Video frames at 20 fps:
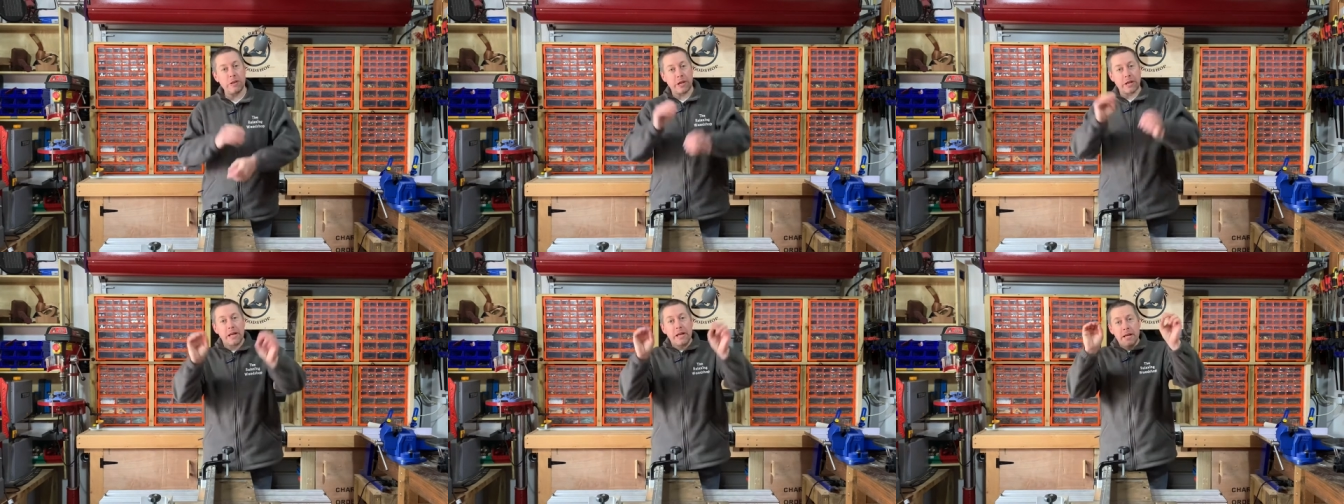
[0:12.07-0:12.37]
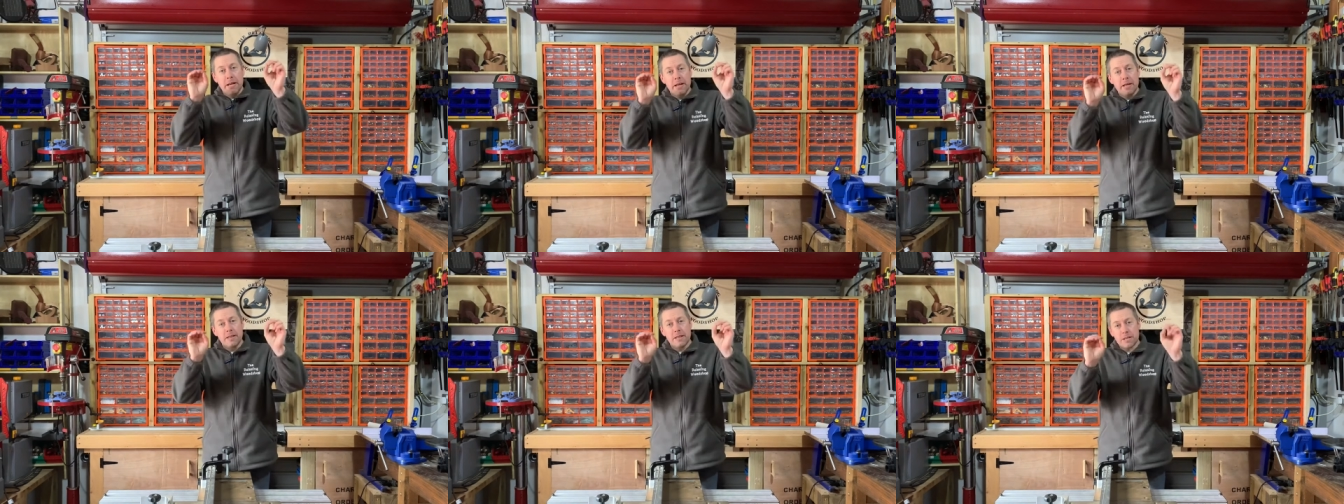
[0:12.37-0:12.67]
Now,
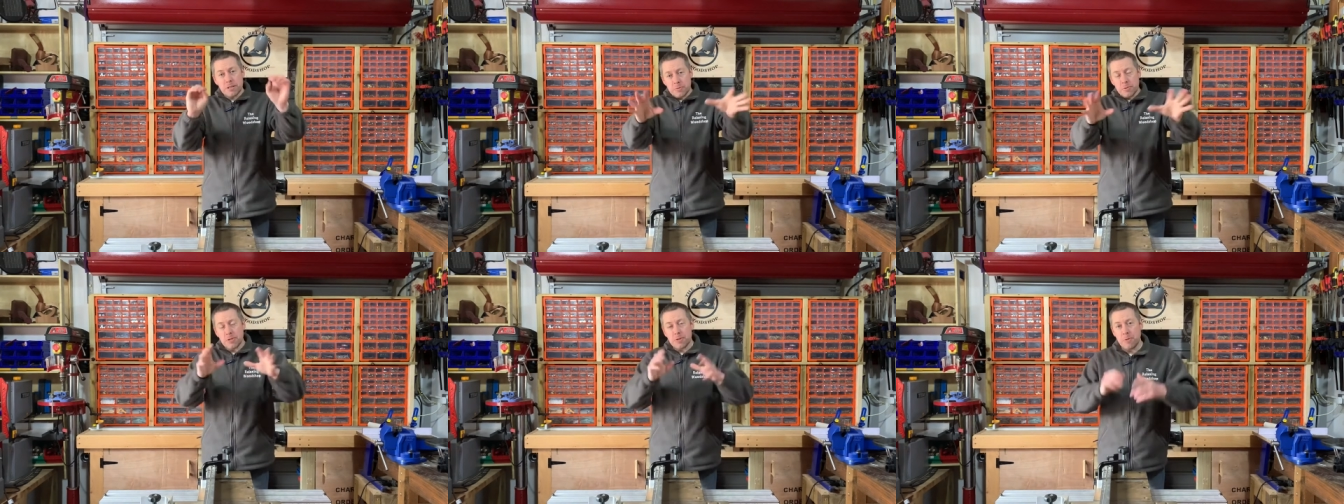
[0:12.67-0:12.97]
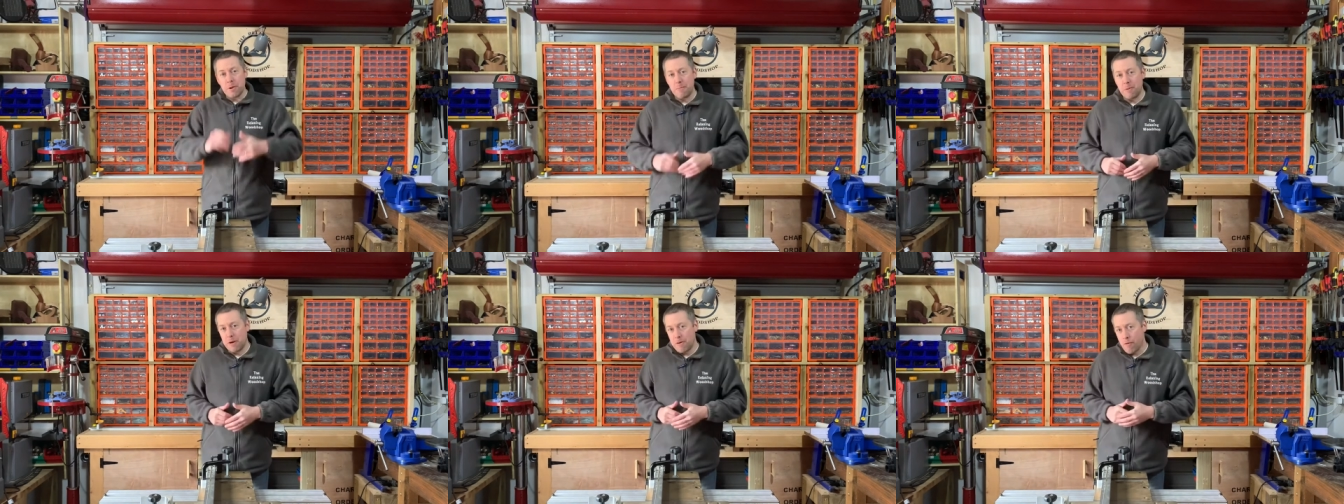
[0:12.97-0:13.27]
this one's a
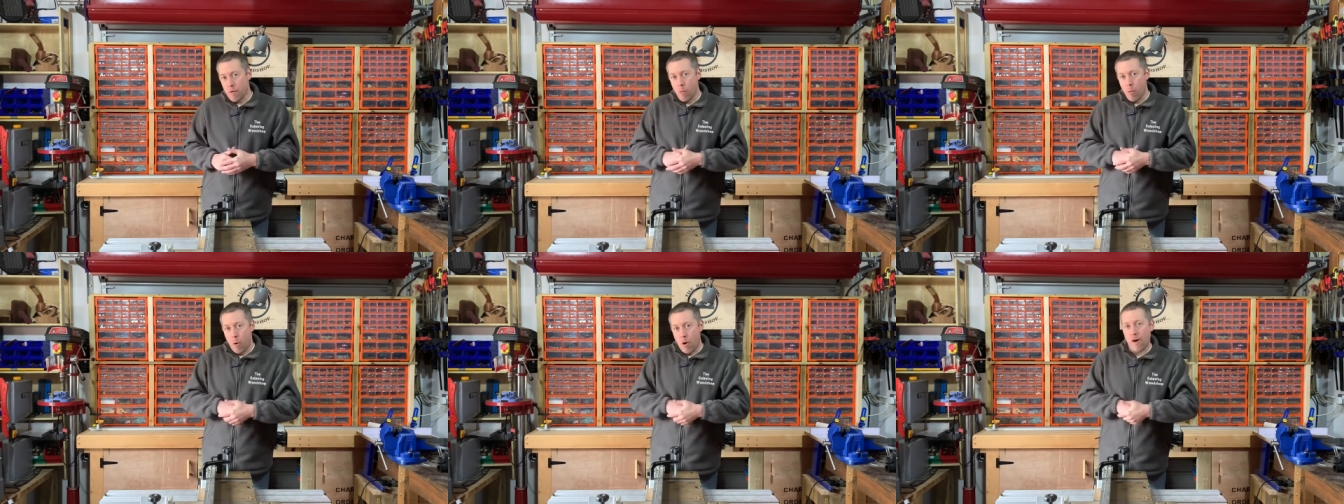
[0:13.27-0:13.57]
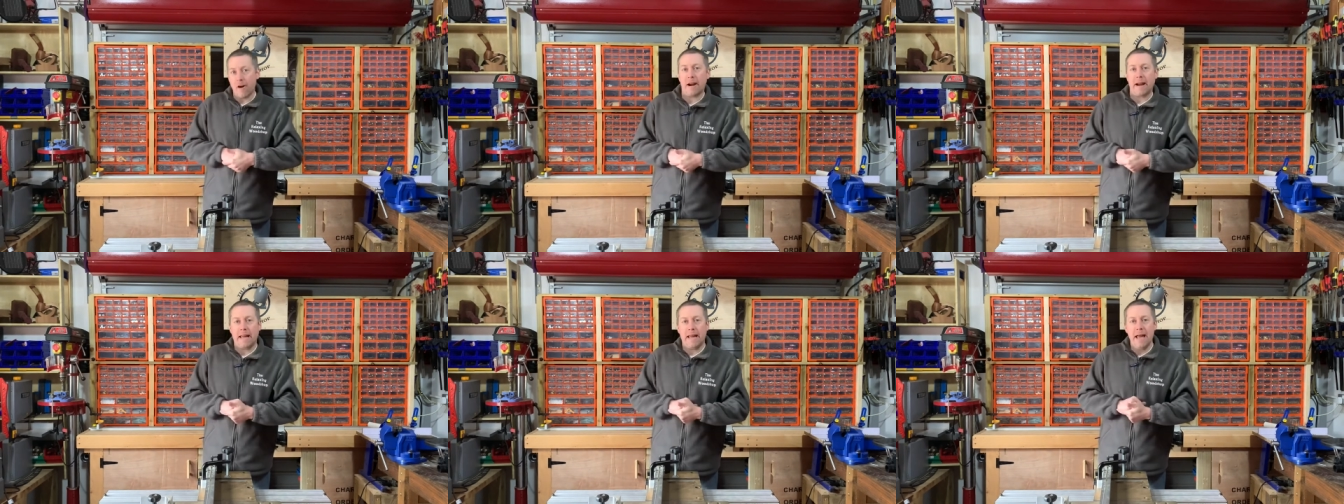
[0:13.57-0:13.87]
wee bit of a
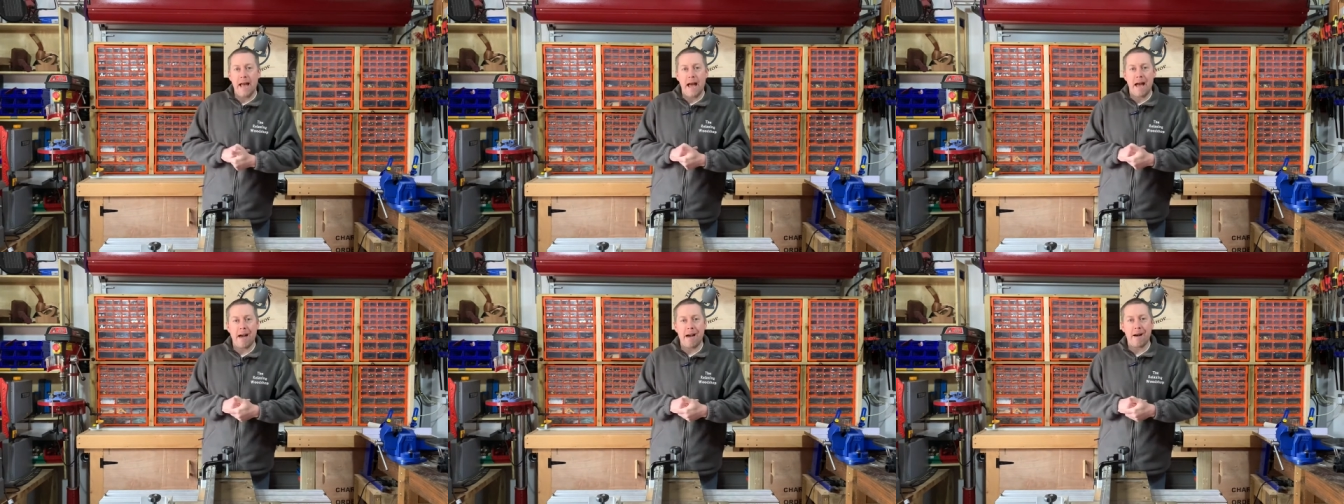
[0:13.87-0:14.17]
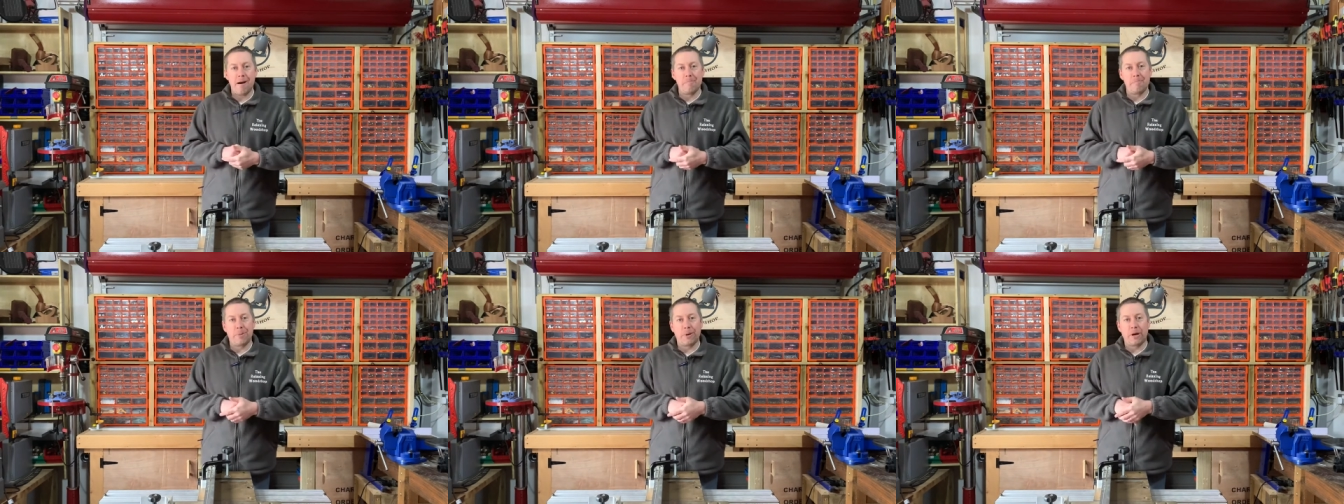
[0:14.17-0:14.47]
worry
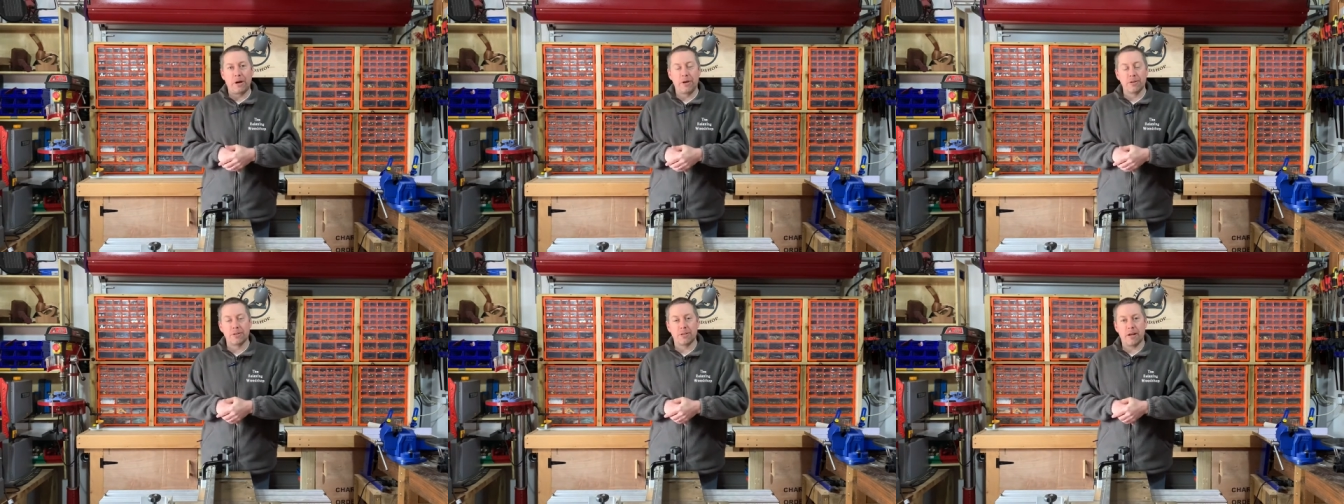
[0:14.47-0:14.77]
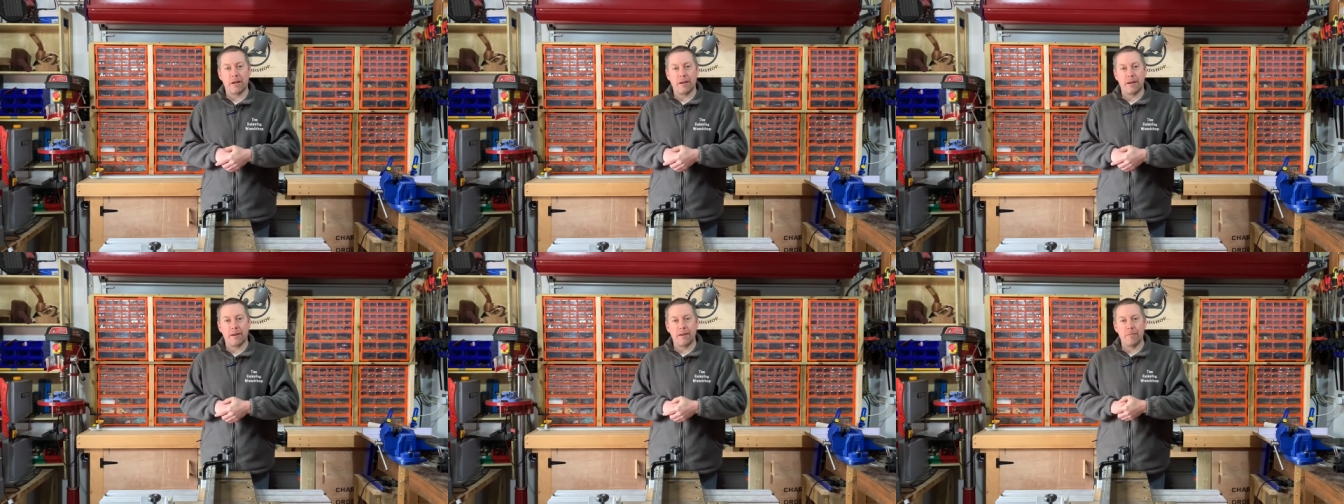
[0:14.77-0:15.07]
um, because
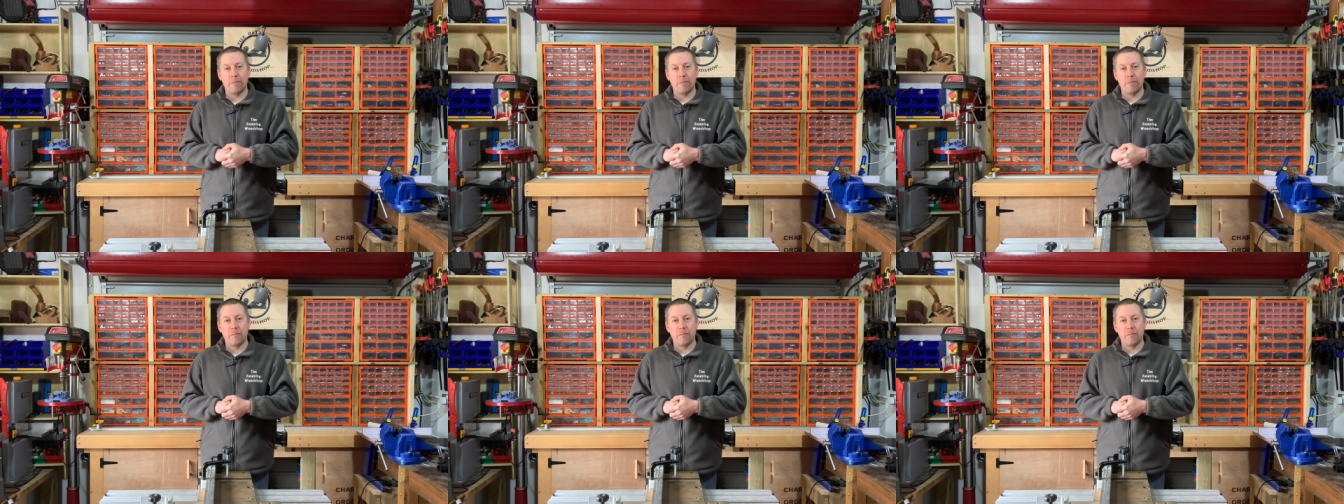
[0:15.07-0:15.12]
uh,